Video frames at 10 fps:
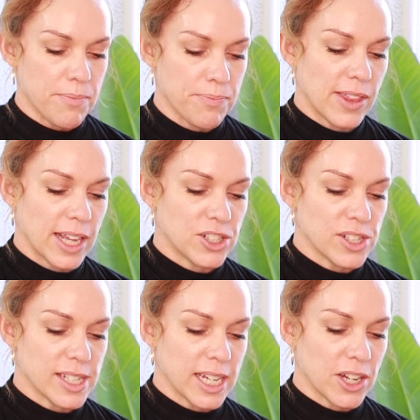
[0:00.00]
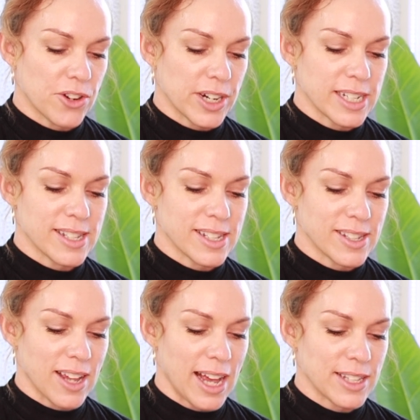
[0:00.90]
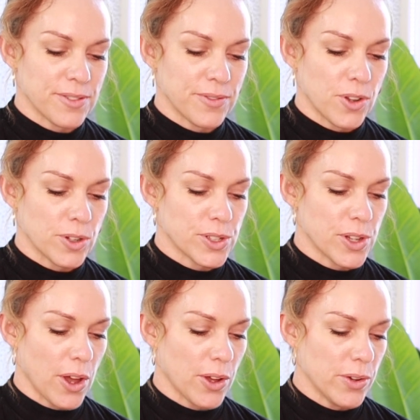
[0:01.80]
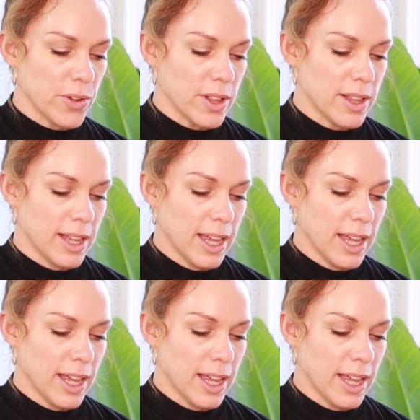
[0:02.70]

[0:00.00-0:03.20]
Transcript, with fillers: then just increase the size of your circle.